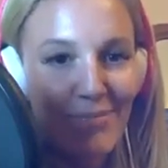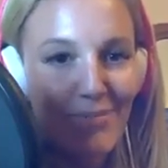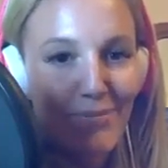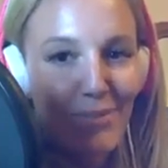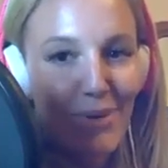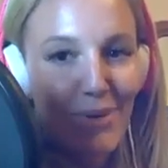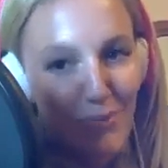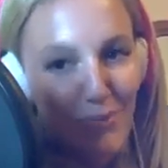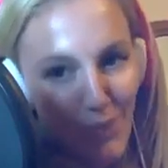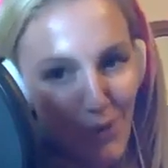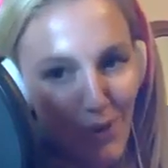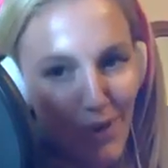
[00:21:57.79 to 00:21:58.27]

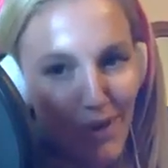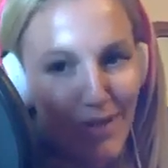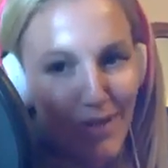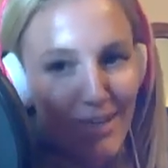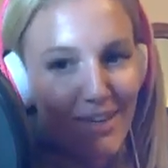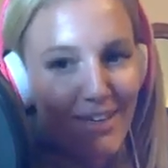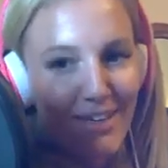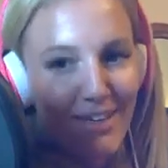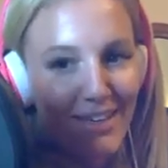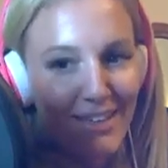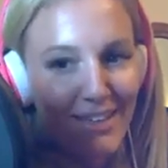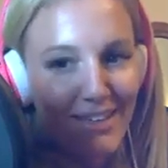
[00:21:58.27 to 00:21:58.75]
before
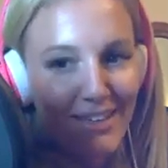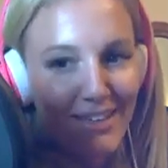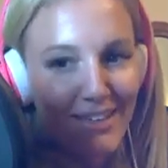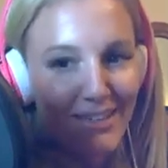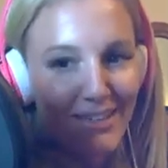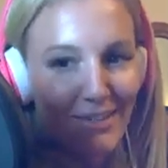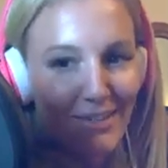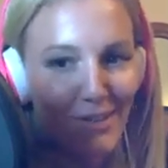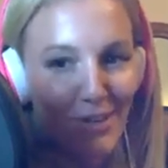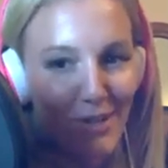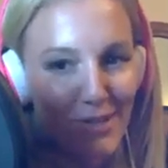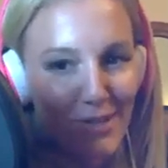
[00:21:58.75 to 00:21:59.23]
he then
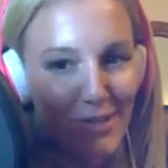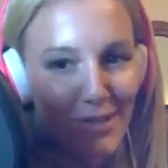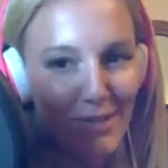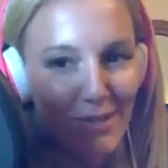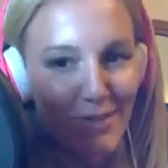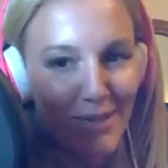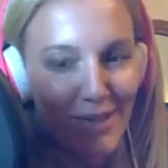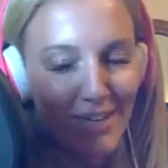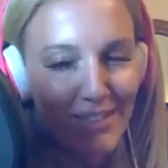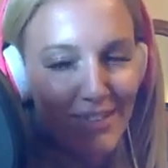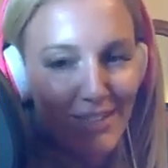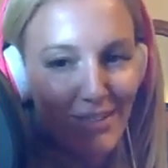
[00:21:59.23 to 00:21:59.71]
goes to
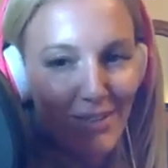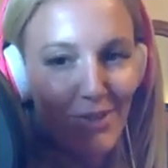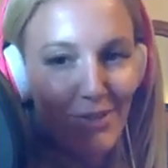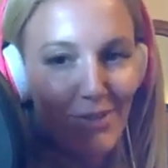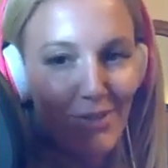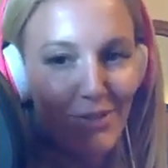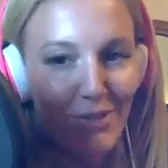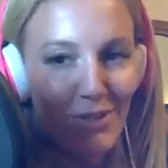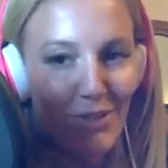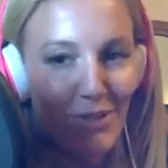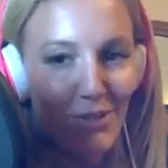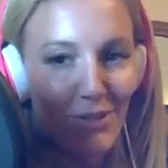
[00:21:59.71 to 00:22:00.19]
bed
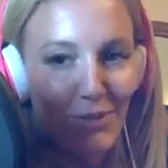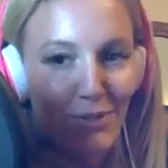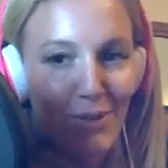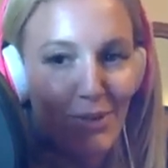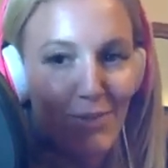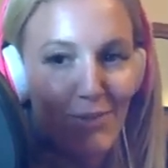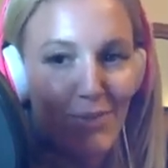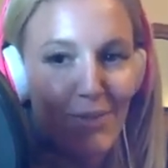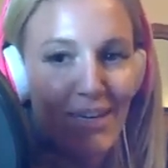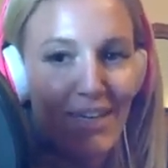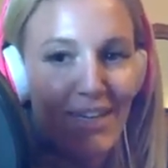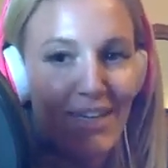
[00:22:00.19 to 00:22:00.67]
to
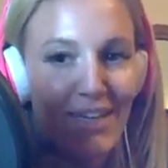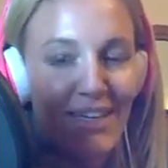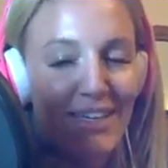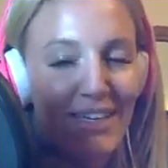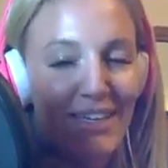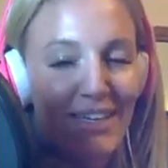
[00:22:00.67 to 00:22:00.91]
repeat. And